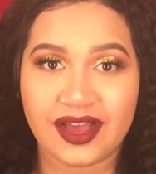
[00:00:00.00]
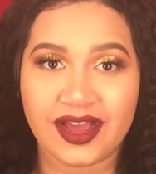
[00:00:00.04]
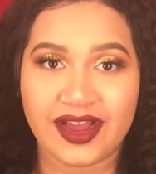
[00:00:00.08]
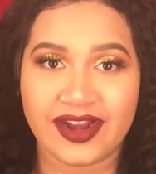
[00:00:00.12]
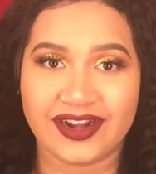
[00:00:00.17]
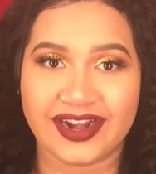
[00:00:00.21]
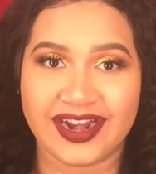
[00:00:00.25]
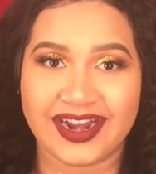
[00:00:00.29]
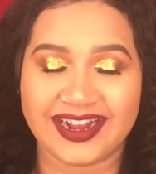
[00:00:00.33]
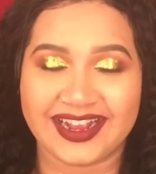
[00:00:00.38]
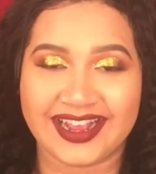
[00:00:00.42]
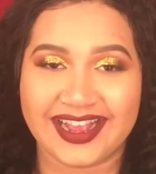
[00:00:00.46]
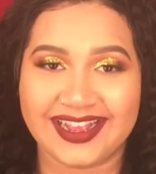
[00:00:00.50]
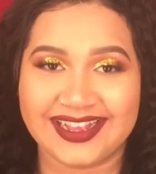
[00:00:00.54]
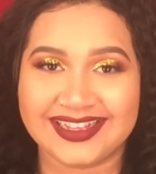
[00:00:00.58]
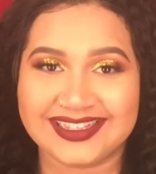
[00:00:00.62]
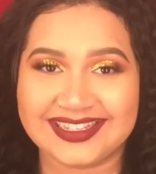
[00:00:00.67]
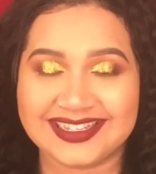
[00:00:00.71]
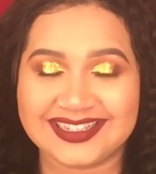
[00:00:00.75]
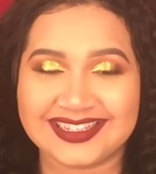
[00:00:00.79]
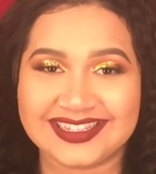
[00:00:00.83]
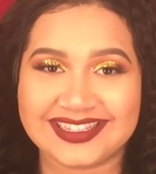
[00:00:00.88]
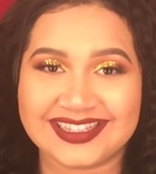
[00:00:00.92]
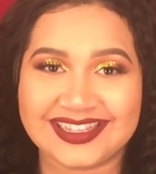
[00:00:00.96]
Alright guys,
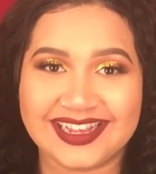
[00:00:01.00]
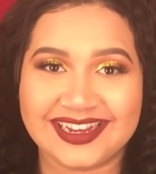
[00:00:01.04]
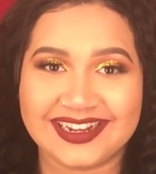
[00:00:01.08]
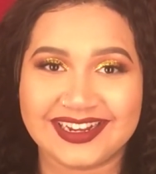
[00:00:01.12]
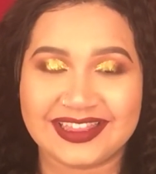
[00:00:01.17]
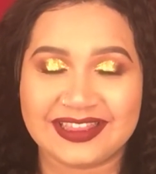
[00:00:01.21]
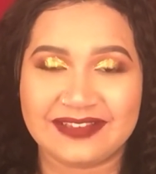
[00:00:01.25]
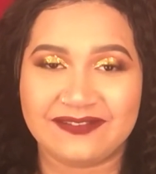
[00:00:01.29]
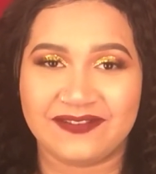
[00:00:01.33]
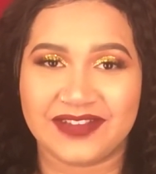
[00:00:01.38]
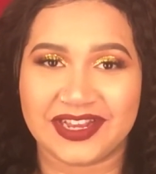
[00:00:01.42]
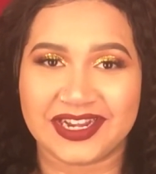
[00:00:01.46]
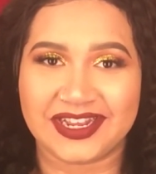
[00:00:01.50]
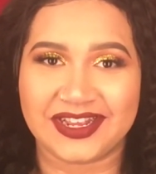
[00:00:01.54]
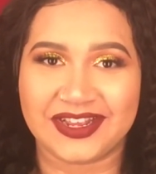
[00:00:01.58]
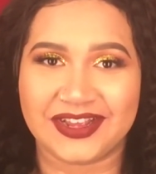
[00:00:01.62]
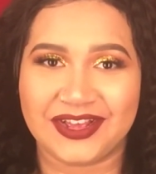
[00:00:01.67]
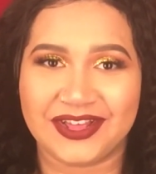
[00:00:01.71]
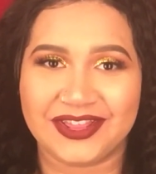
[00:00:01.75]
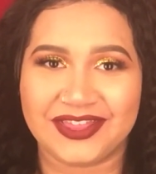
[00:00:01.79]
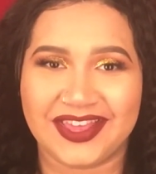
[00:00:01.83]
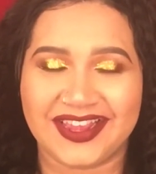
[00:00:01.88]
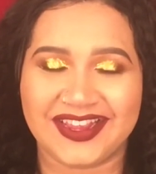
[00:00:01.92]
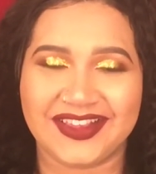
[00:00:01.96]
this is the end of the
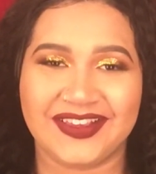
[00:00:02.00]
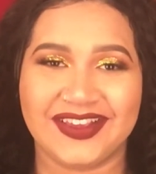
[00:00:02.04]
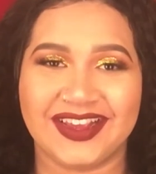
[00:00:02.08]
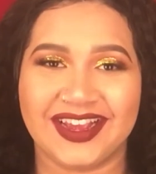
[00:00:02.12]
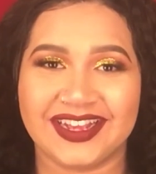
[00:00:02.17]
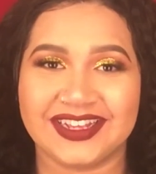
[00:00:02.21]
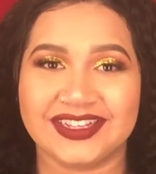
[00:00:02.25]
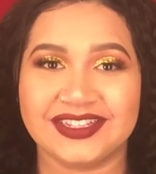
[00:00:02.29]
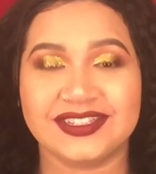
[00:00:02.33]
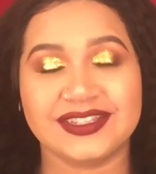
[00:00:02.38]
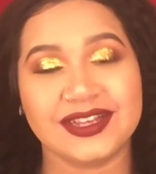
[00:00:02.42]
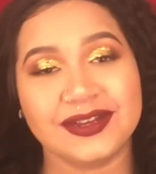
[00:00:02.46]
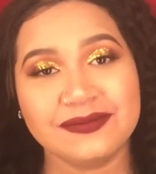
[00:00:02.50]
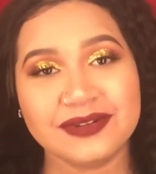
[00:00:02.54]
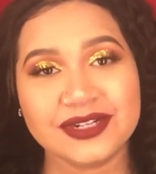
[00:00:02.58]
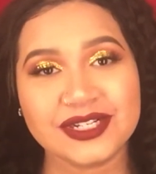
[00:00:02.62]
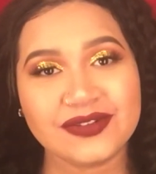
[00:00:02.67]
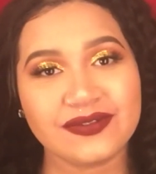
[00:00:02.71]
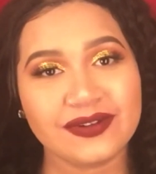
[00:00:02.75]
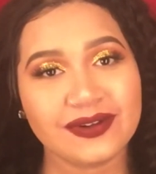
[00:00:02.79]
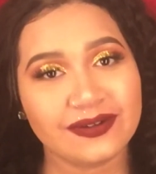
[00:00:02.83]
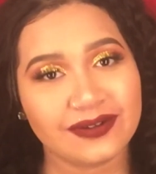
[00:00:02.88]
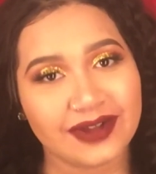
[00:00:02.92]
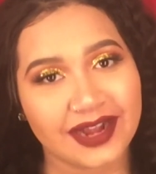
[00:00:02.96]
video. Thank you guys so much
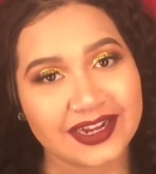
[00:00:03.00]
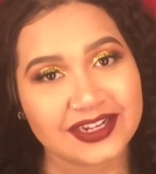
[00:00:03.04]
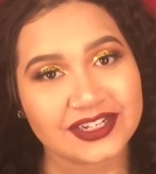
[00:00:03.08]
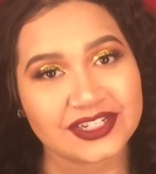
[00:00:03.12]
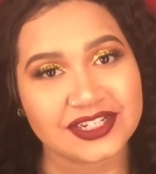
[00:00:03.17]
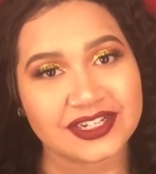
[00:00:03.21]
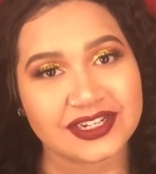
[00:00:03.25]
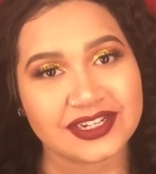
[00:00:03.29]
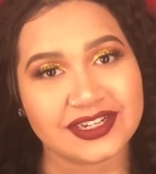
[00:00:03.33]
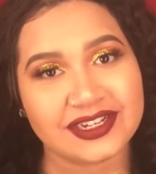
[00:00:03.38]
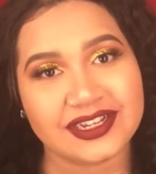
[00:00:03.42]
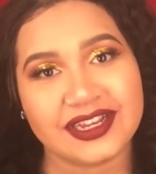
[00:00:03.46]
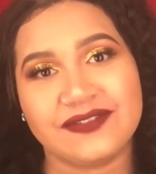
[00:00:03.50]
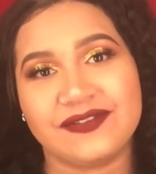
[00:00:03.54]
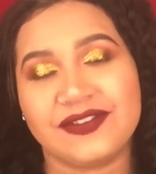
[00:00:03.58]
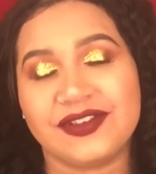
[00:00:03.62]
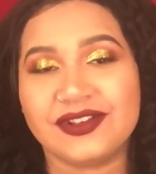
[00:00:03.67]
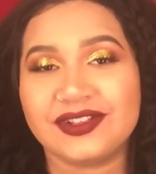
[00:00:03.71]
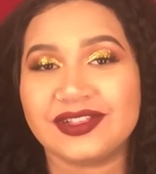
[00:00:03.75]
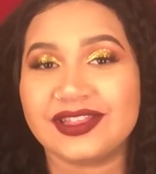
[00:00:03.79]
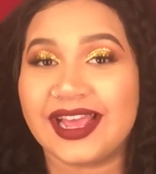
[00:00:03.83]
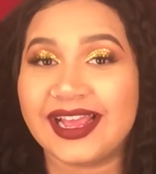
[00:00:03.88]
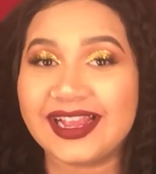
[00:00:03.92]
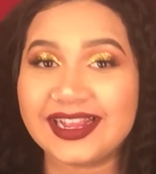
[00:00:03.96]
for watching. If
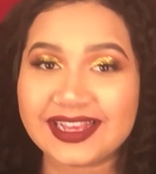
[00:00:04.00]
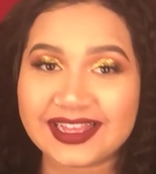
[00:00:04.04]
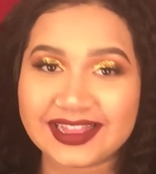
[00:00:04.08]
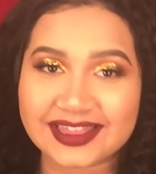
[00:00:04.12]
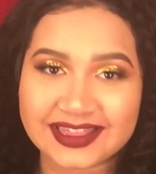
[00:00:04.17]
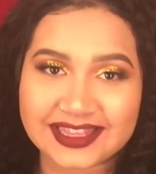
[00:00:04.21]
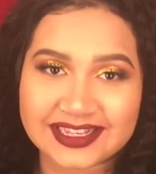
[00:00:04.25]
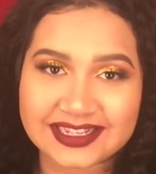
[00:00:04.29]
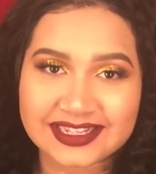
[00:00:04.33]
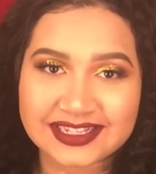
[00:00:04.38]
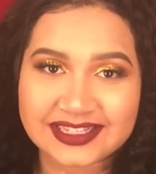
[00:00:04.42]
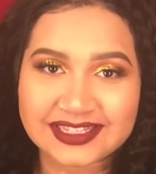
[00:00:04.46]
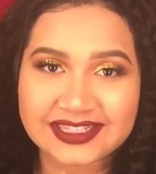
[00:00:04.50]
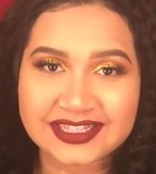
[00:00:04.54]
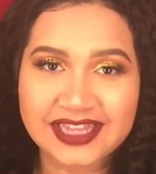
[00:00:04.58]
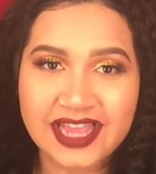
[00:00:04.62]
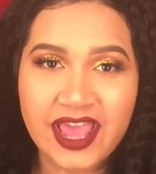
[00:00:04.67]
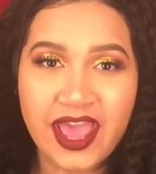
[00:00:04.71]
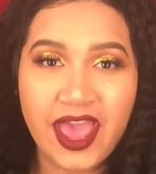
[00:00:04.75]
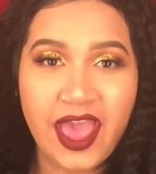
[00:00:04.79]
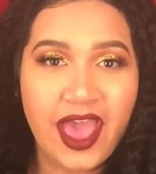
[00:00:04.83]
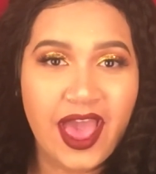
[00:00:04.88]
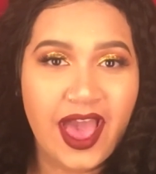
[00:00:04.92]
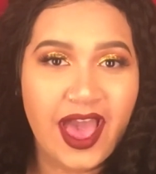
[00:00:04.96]
you like this
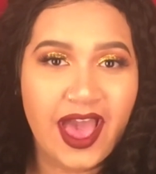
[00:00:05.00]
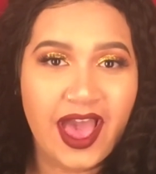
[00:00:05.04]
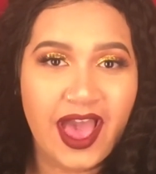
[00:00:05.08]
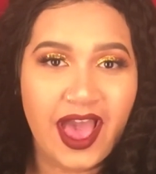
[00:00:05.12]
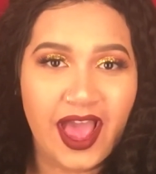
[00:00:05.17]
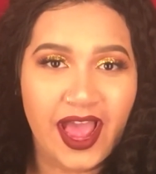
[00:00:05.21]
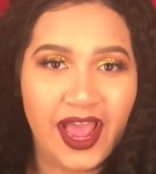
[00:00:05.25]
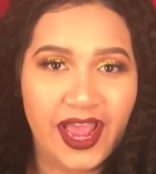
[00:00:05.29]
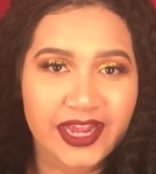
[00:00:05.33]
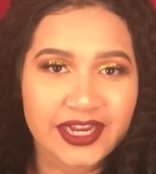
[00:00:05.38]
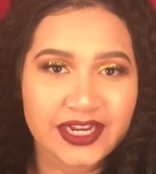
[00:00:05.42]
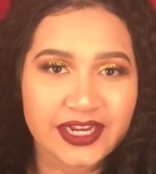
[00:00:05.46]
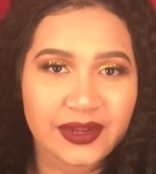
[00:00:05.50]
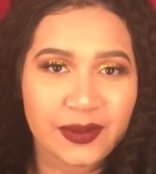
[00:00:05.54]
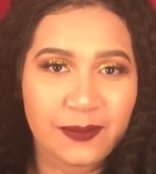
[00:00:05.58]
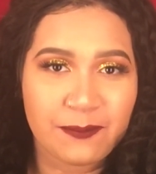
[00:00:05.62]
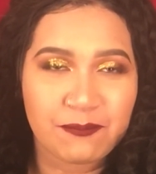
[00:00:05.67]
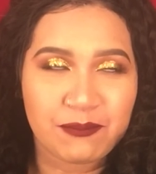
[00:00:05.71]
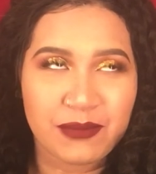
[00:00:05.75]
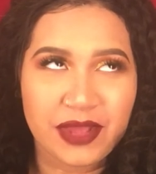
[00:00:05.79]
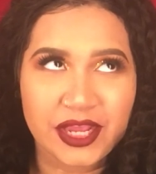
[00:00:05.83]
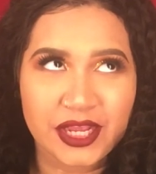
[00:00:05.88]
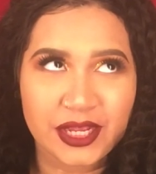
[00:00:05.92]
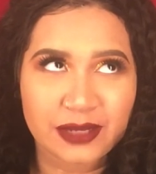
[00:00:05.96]
eye
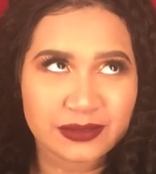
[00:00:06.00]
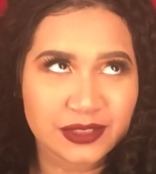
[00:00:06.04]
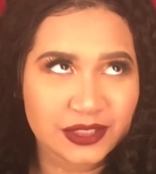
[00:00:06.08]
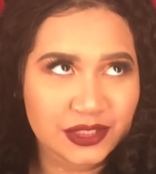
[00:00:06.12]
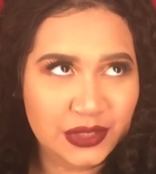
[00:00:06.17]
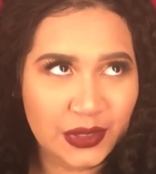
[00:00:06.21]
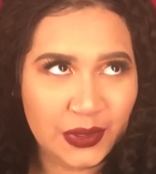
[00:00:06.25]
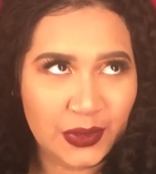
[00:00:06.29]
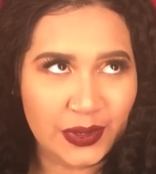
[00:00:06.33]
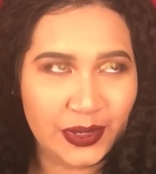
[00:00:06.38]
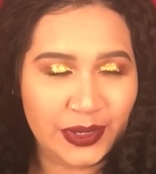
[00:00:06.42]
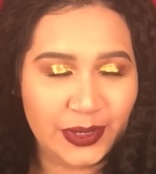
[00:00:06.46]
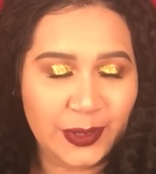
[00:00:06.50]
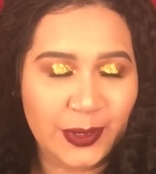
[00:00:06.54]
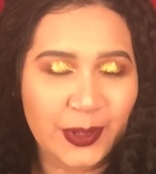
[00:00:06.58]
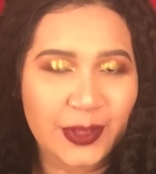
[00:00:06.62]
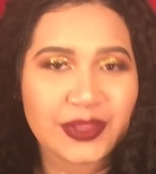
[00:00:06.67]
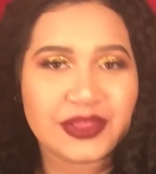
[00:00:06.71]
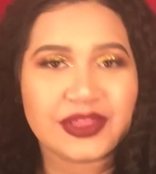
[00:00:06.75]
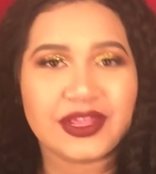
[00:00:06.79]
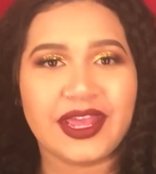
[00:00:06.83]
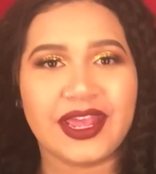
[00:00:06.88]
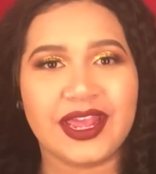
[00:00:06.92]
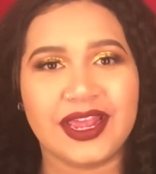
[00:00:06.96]
makeup tutorial,
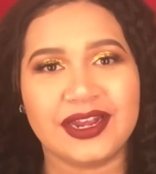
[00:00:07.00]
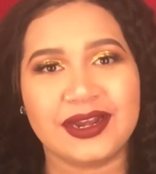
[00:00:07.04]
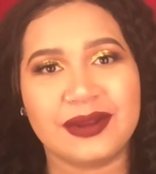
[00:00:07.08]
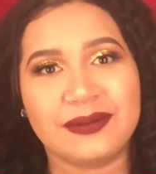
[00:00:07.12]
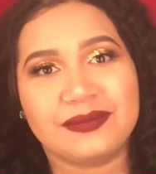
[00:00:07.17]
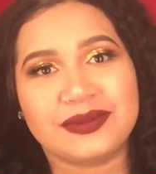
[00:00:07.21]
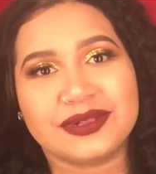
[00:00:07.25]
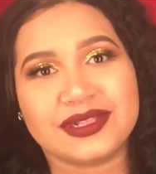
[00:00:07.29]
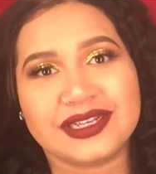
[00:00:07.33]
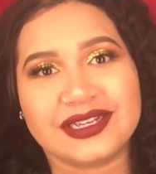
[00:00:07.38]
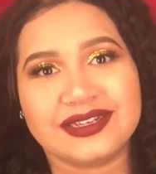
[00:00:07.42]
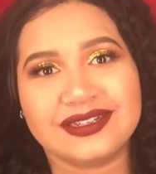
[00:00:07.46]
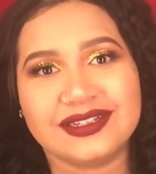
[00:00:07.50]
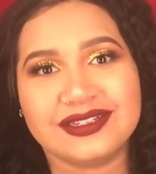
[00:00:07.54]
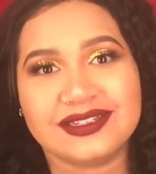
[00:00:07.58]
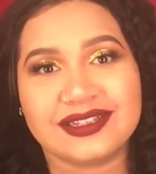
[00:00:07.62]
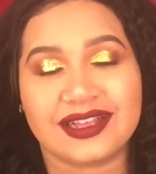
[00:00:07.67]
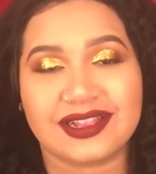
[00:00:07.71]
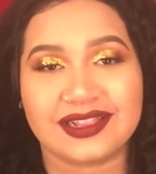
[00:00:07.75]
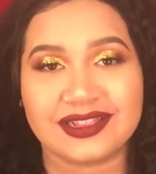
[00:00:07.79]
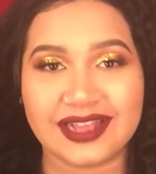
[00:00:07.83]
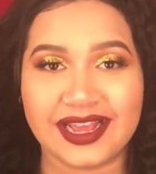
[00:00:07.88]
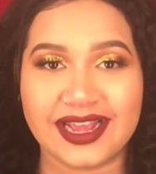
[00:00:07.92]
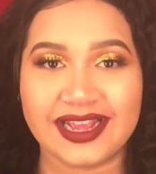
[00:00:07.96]
then please
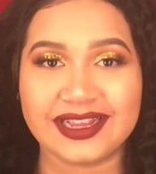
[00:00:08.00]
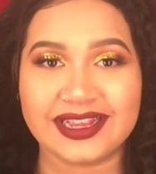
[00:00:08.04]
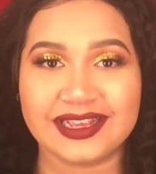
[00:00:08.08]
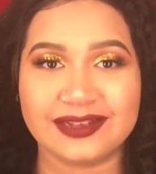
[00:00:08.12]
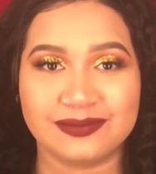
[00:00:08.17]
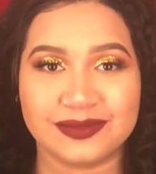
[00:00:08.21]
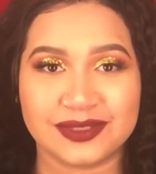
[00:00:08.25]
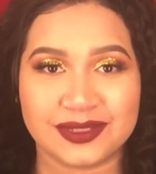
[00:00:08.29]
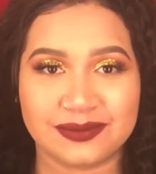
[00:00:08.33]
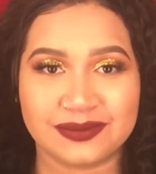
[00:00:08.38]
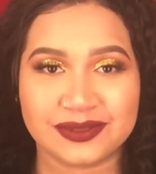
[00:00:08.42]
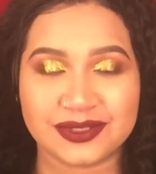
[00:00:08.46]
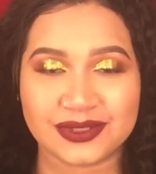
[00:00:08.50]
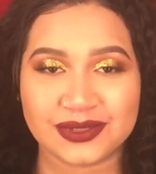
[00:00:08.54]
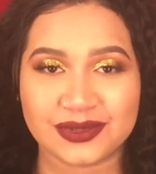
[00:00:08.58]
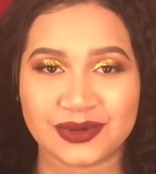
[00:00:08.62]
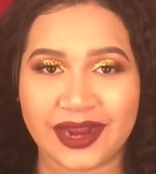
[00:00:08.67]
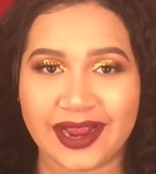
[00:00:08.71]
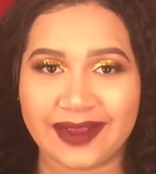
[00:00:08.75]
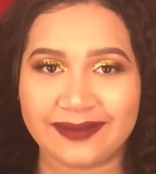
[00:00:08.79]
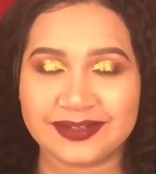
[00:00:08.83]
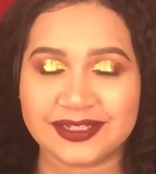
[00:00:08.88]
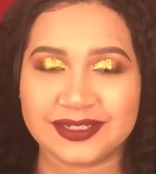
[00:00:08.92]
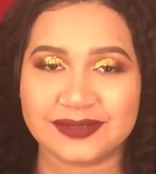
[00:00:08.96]
like and
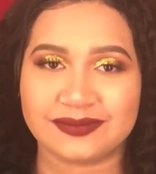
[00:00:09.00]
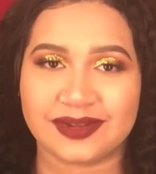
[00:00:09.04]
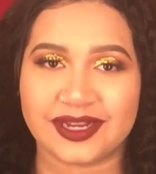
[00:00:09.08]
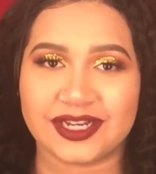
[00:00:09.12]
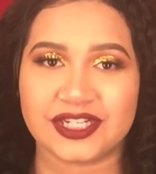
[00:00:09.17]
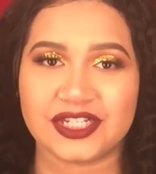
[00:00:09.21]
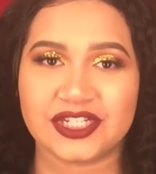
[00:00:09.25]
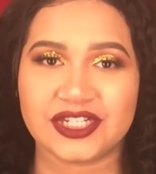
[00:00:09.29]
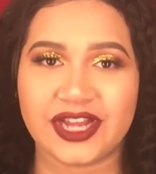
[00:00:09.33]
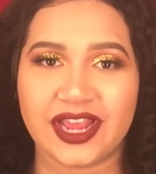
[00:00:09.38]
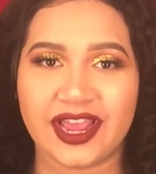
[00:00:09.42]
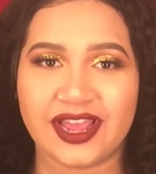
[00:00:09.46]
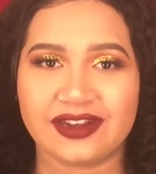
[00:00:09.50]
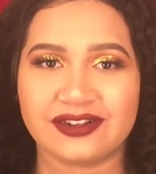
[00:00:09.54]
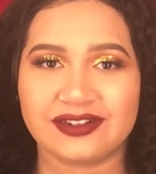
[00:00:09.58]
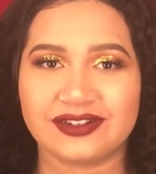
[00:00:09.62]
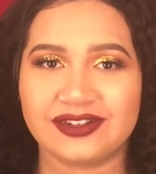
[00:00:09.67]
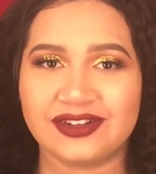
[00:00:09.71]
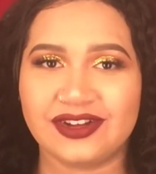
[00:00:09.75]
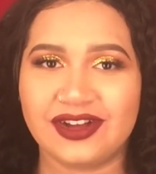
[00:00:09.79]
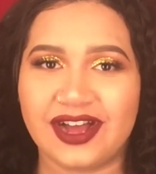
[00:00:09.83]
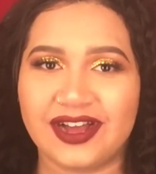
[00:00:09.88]
subscribe to my channel.